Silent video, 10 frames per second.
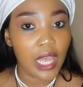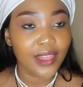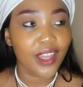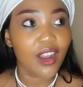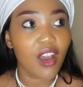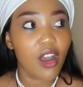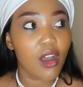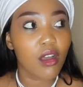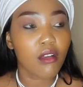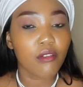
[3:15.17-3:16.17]

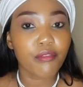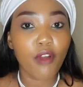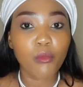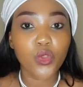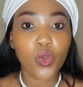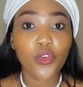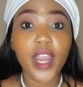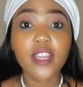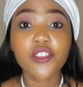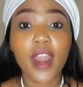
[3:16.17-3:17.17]
are from your
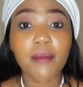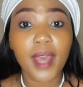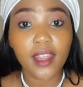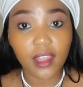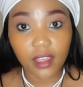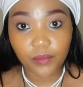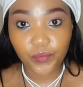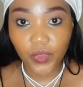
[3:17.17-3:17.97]
great grandmother.